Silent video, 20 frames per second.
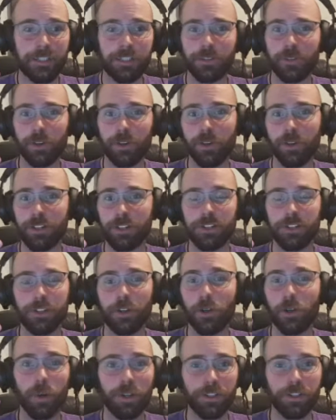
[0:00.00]
as far as
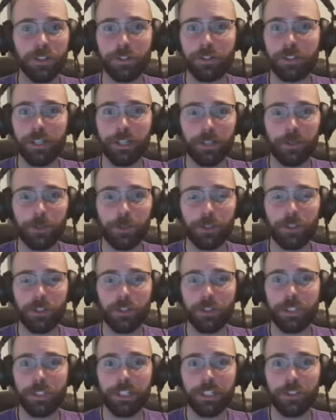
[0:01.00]
what's your
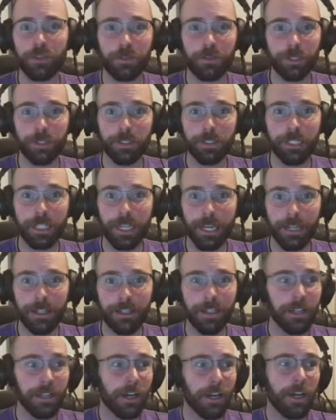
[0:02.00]
teachability at?